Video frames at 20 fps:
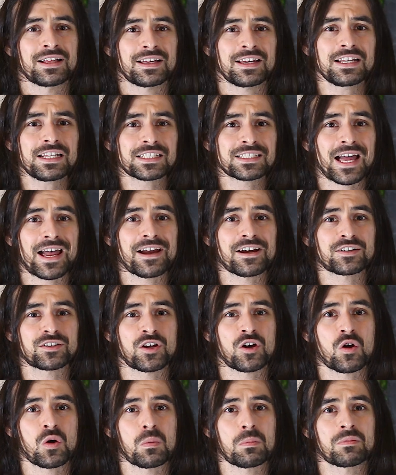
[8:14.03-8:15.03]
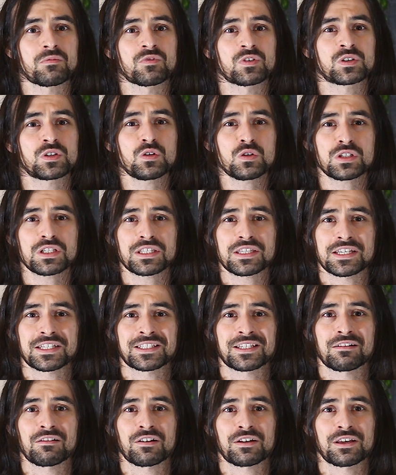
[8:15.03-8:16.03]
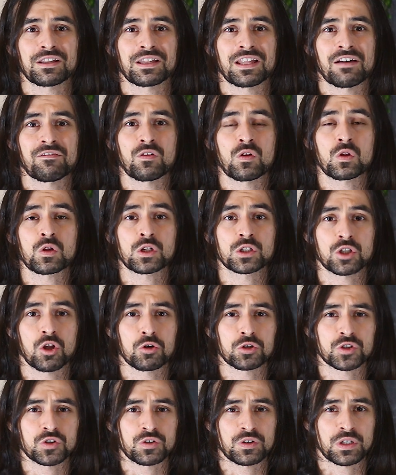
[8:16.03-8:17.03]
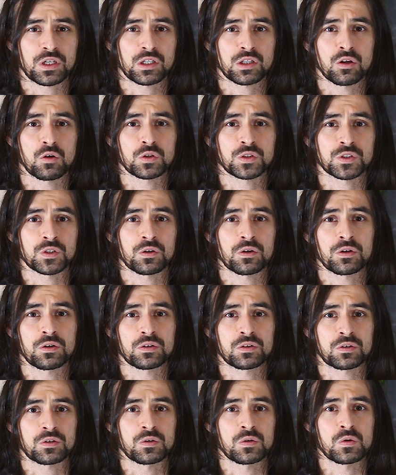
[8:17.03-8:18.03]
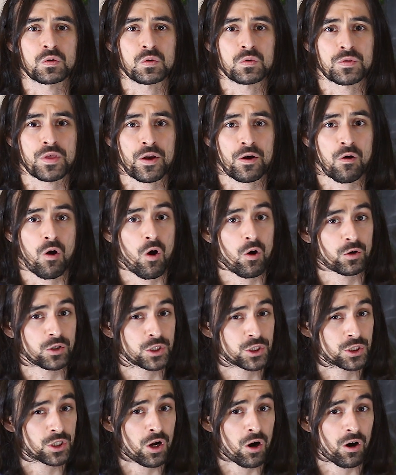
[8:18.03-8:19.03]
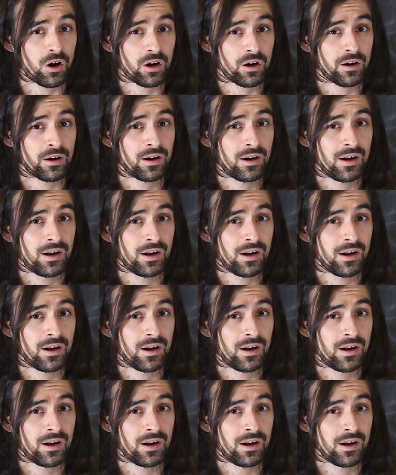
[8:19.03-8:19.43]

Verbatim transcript: Each diatom reduces the silicate level closer and closer to their R star.